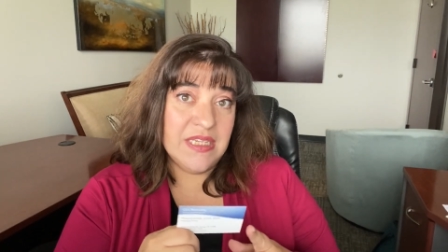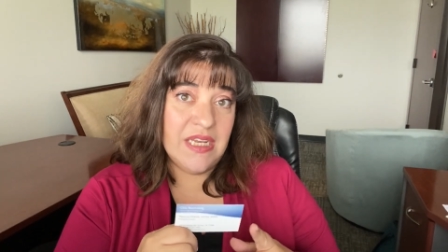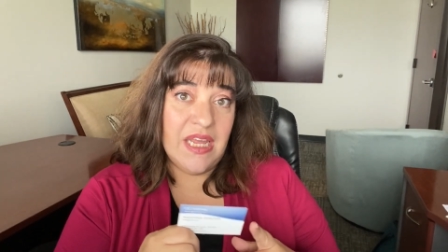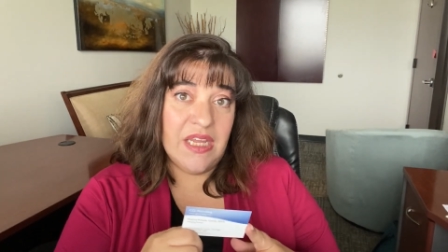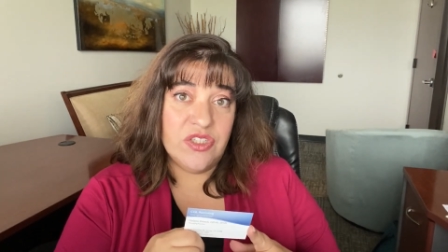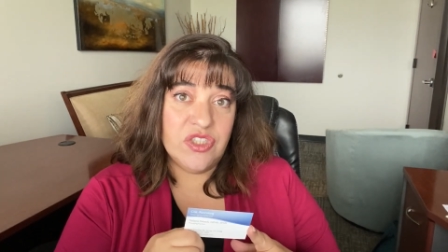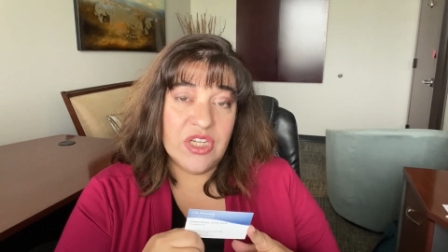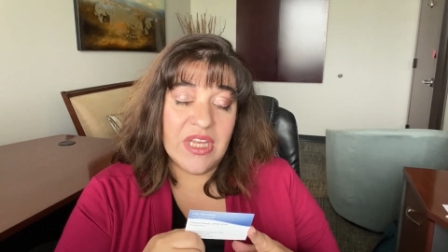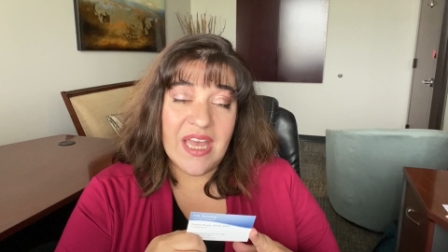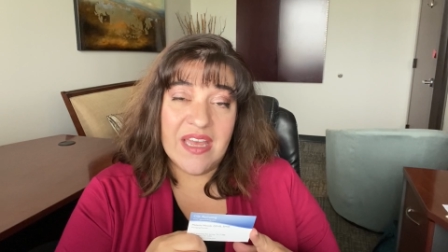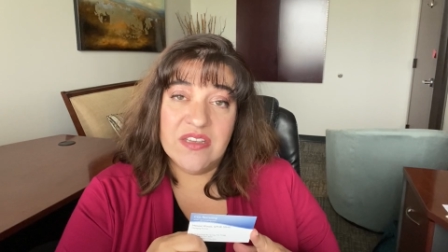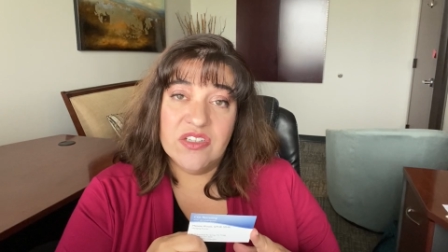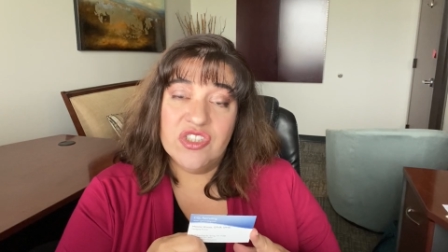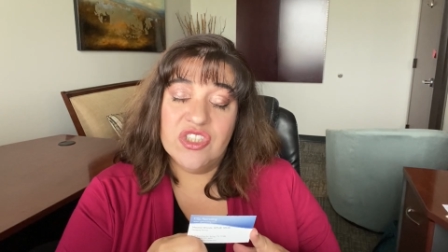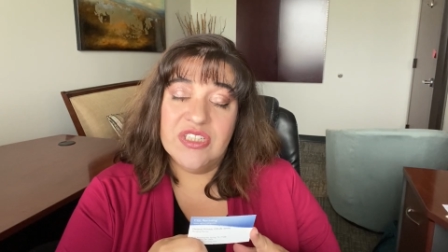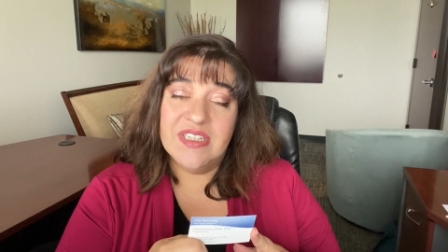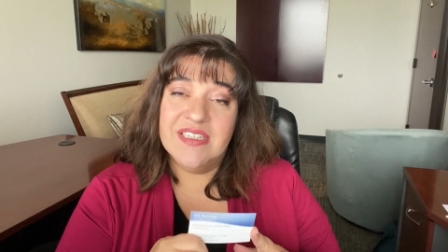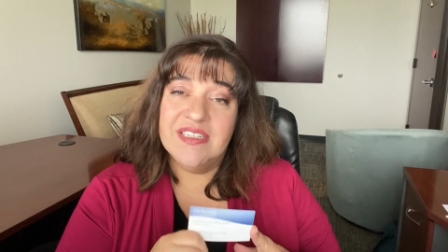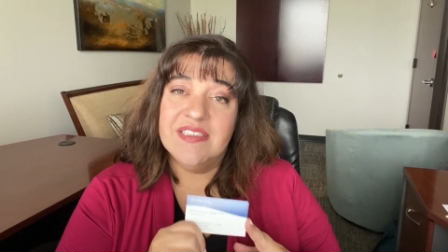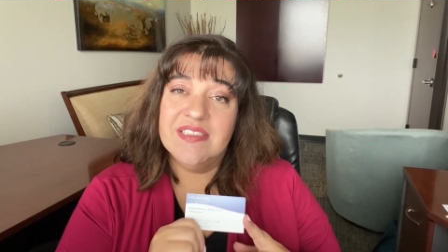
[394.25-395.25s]
in
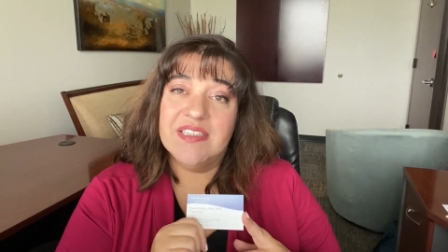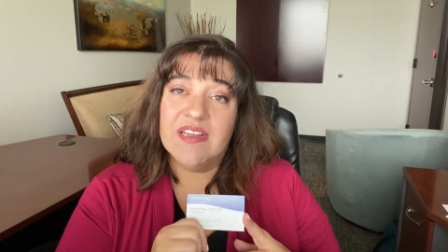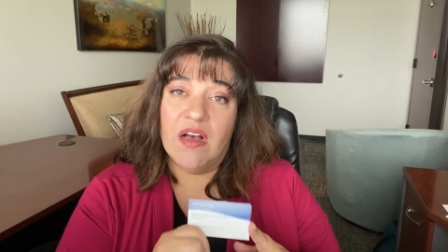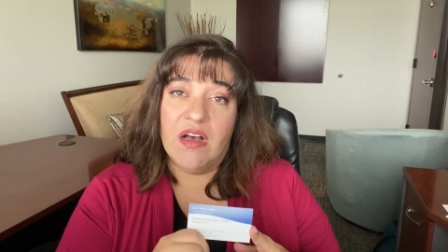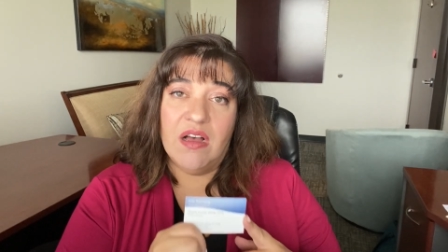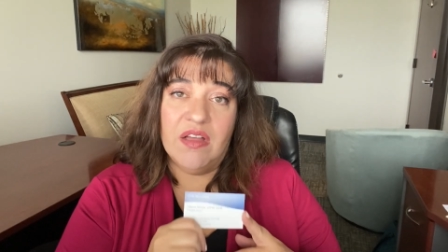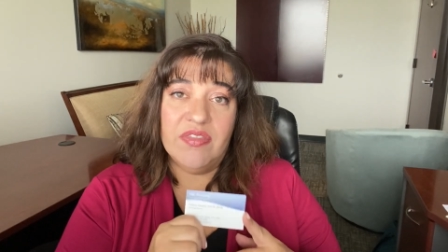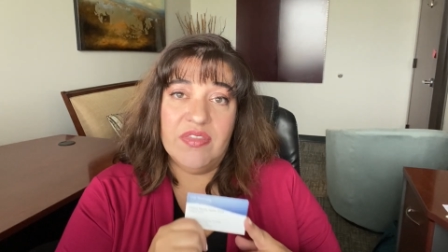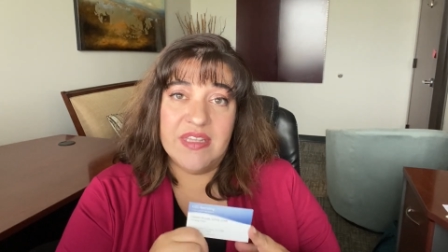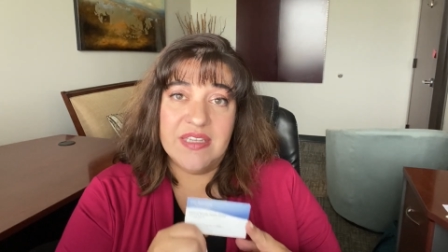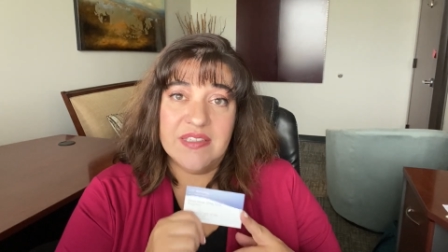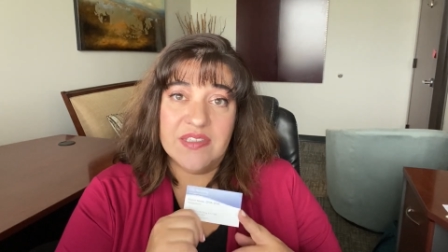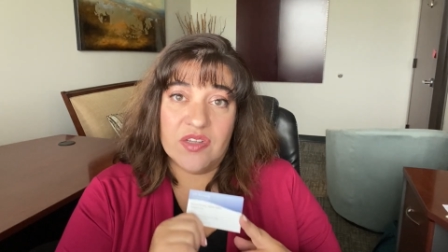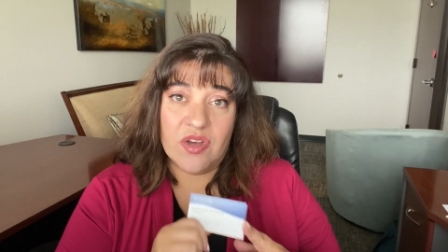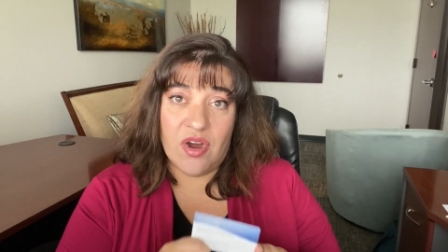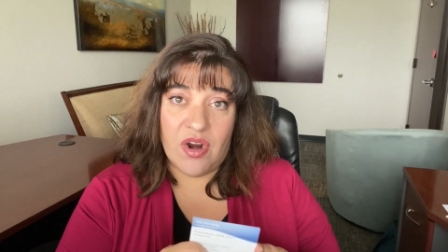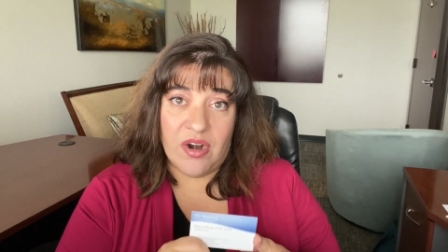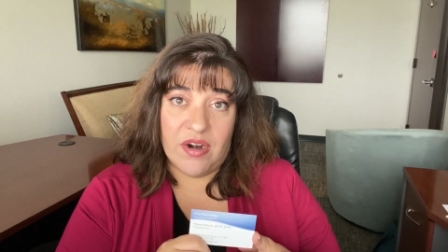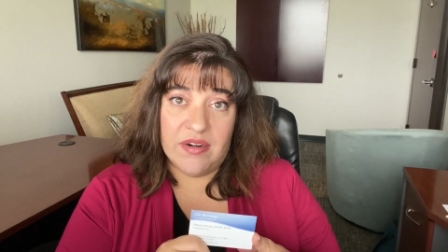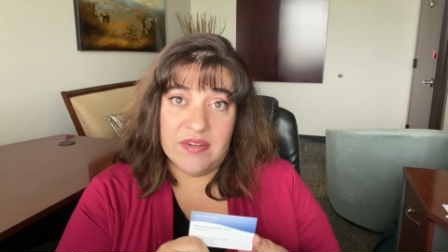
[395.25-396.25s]
education is on these
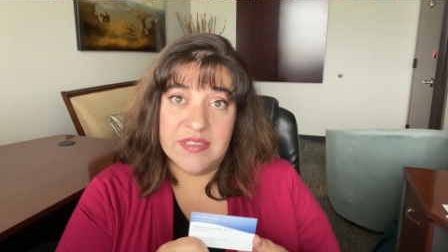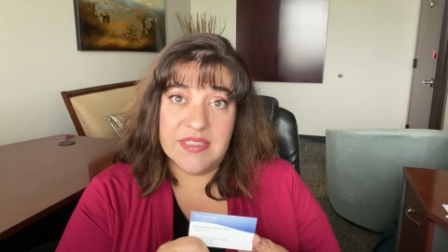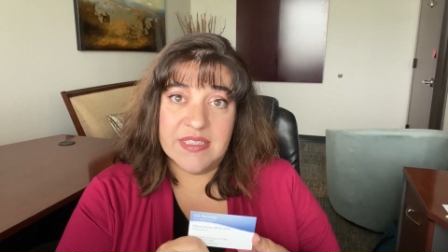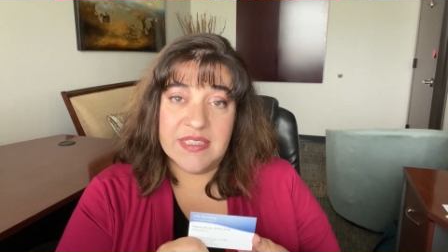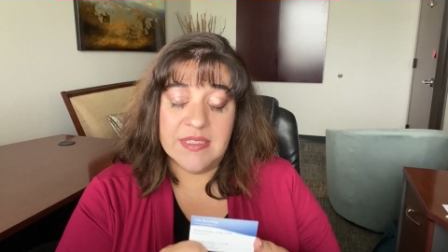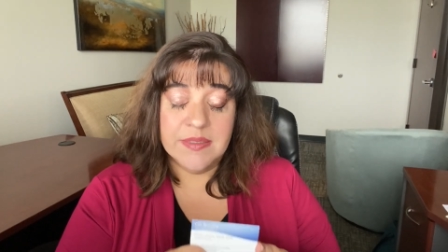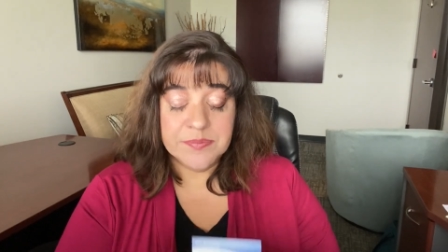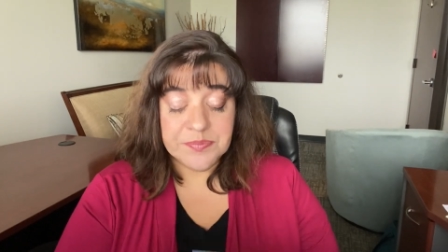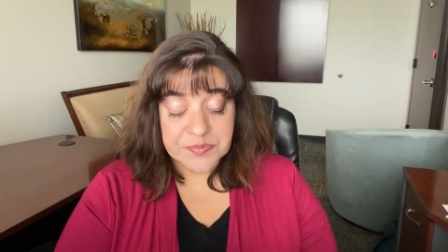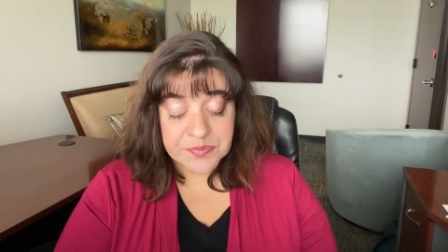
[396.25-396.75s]
cards.